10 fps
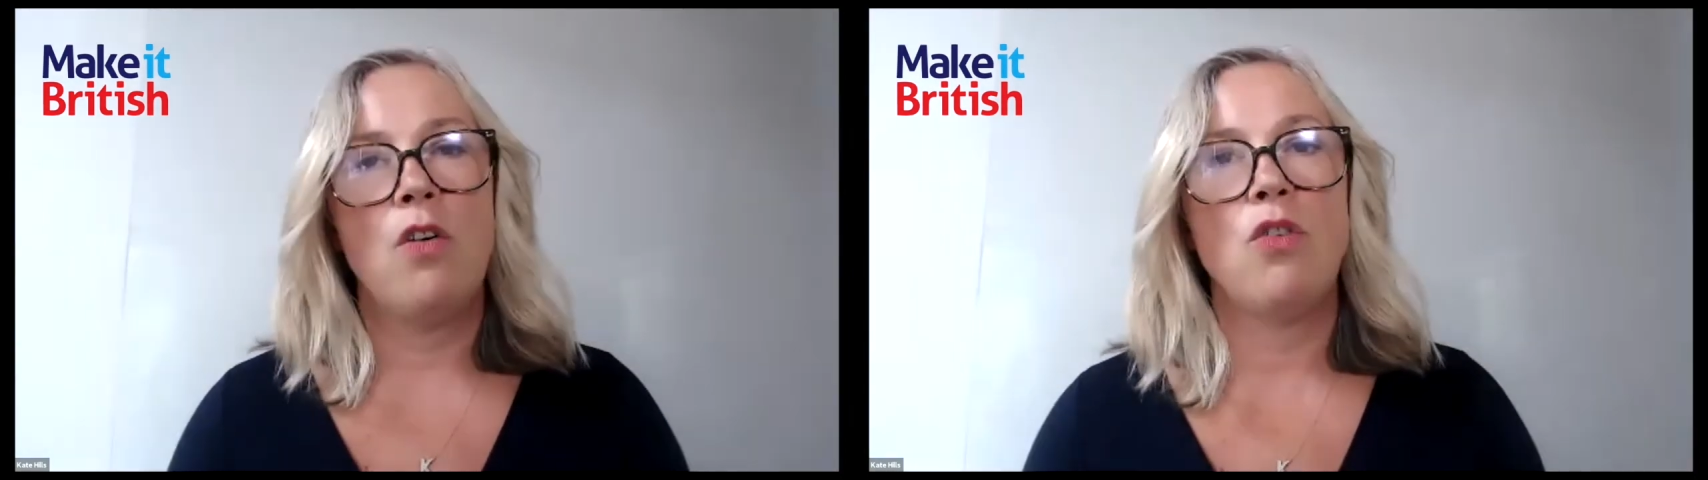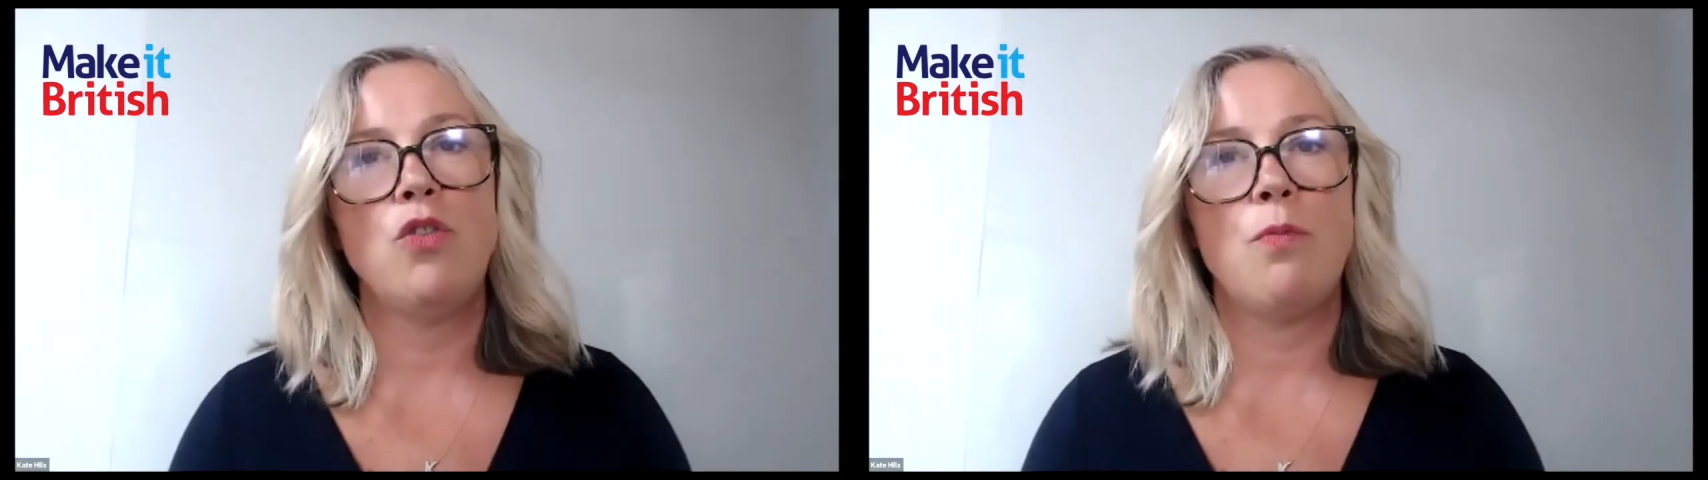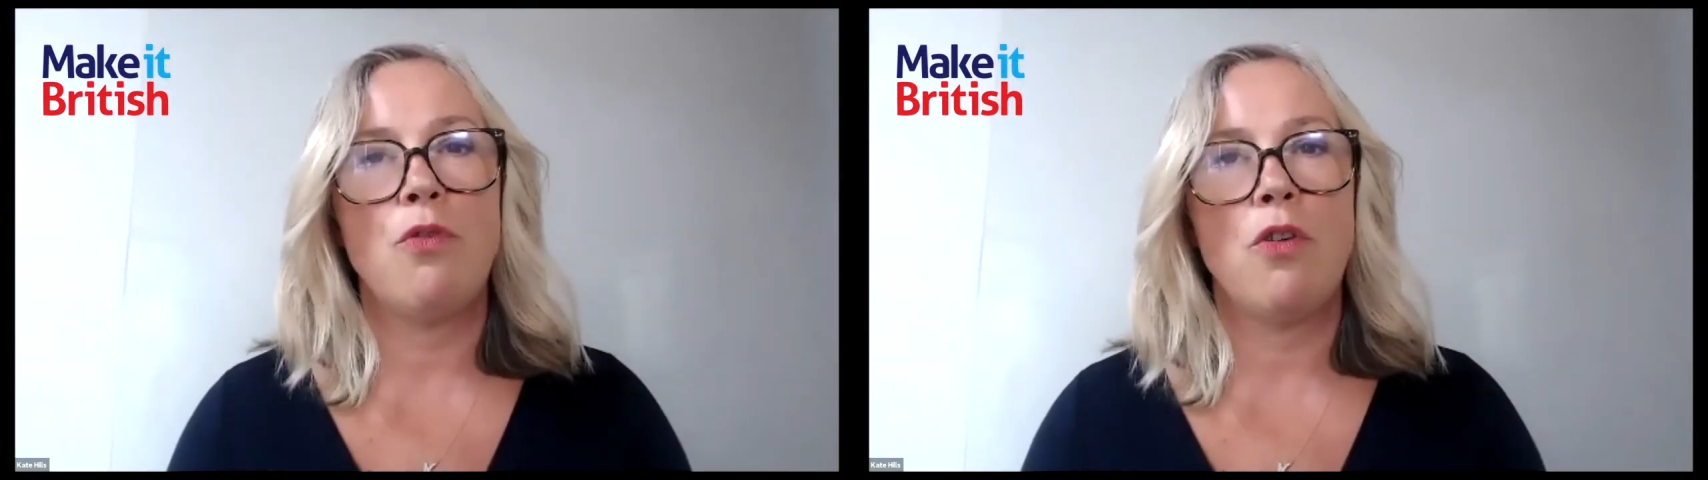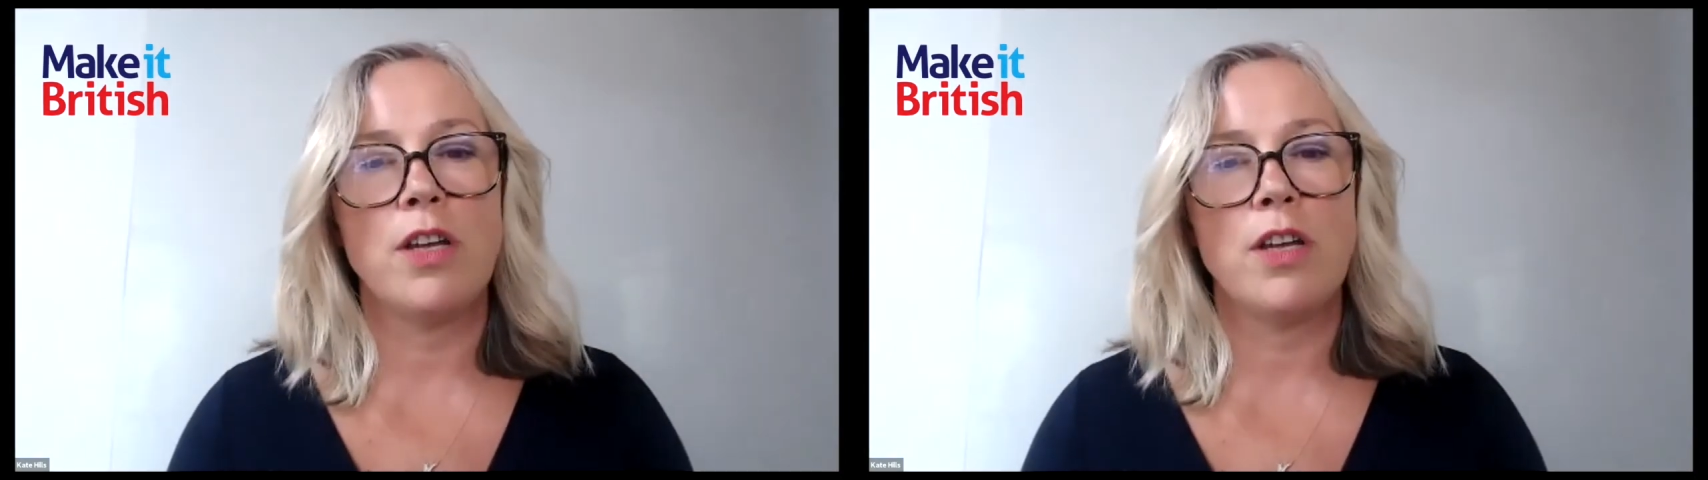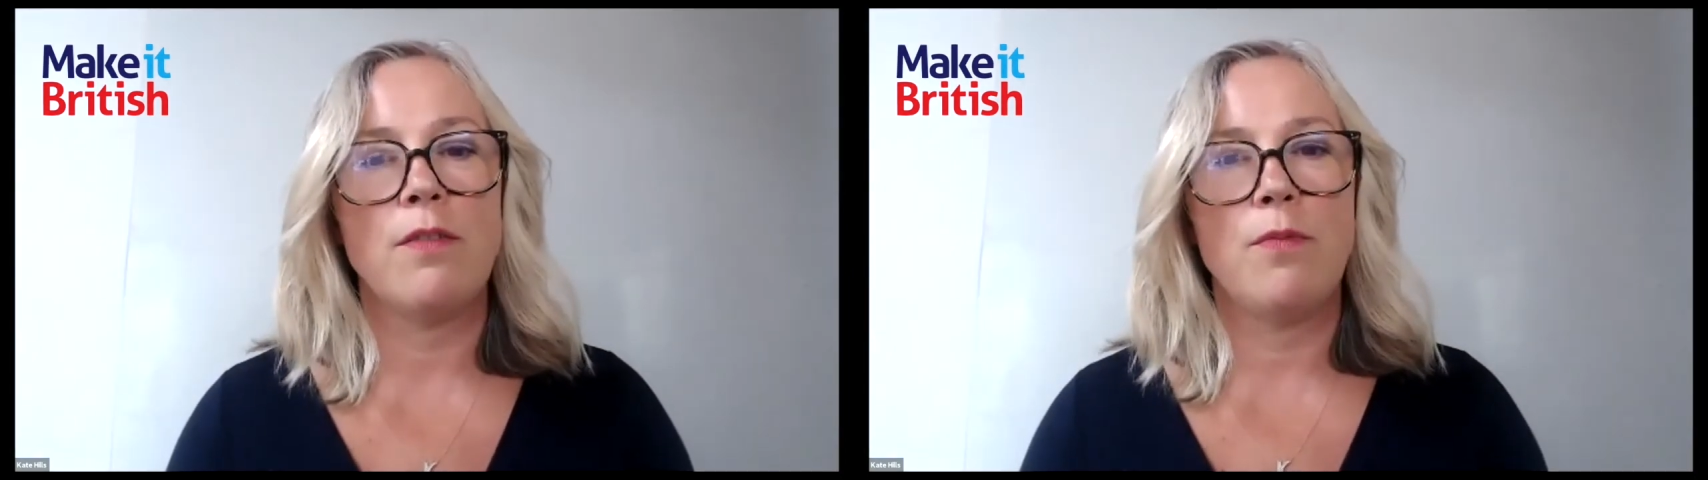on your
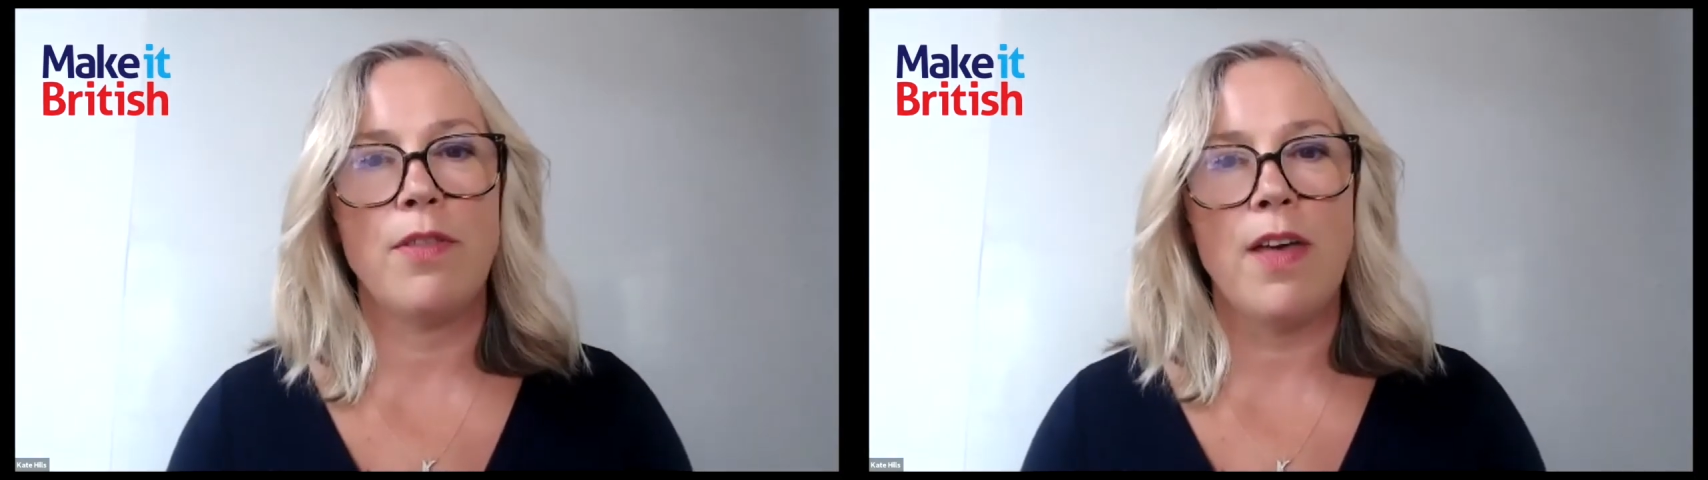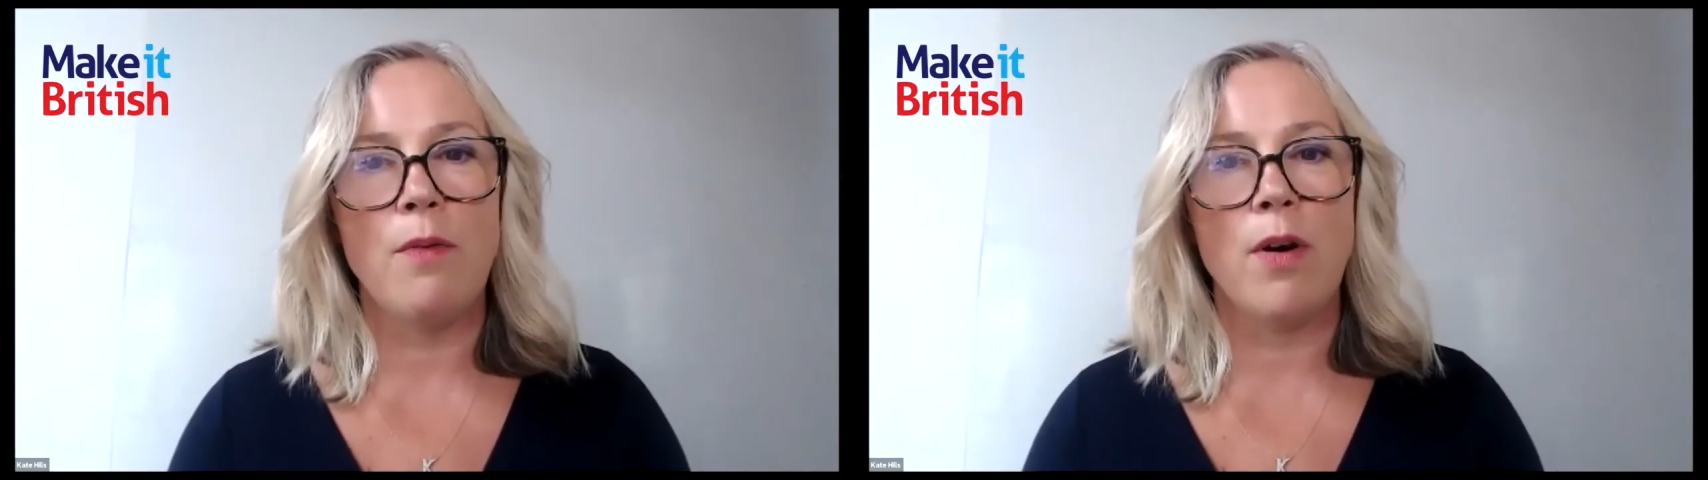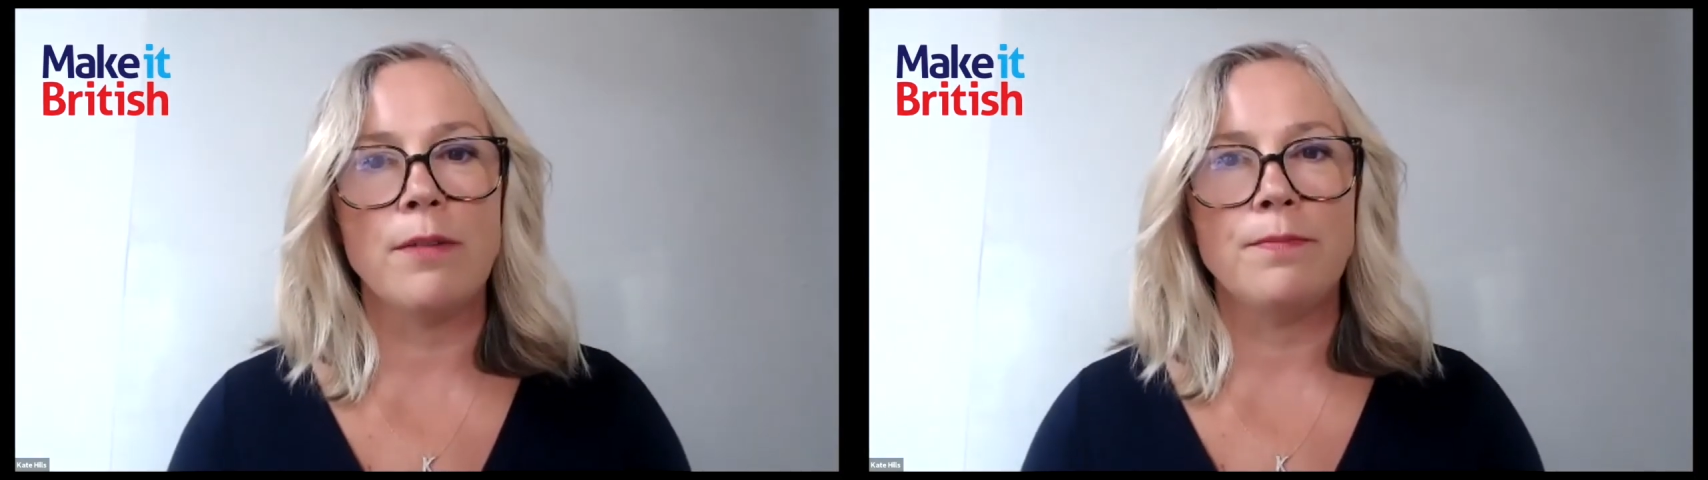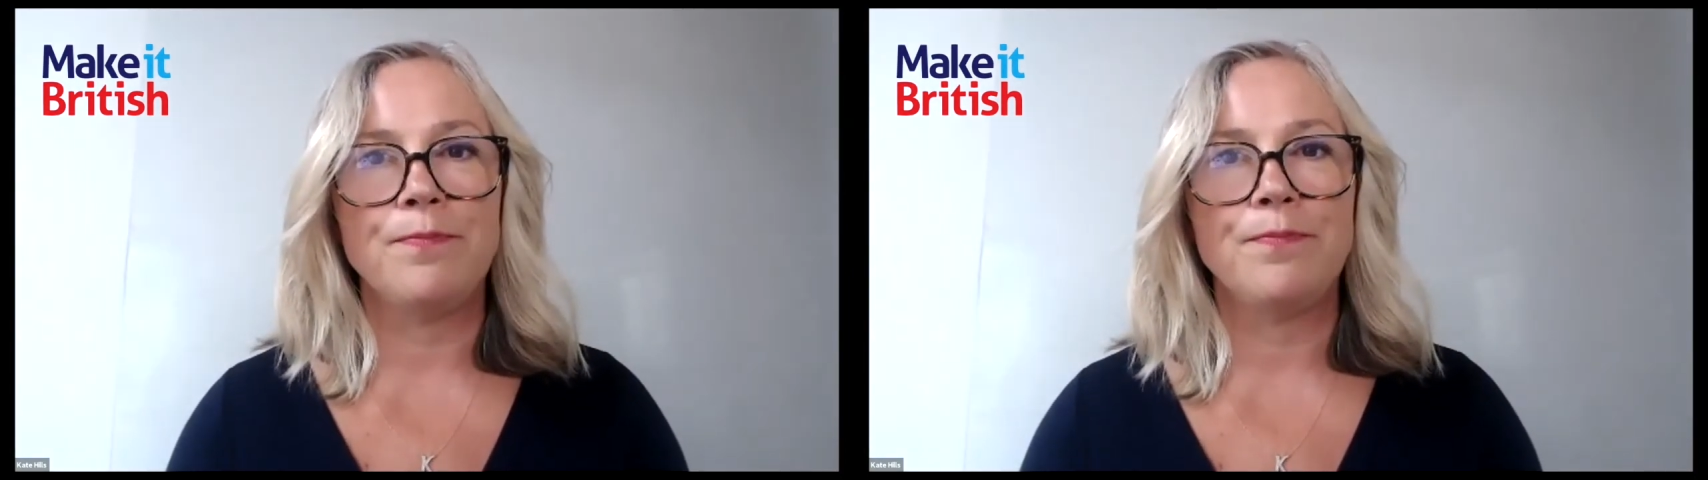product with that one.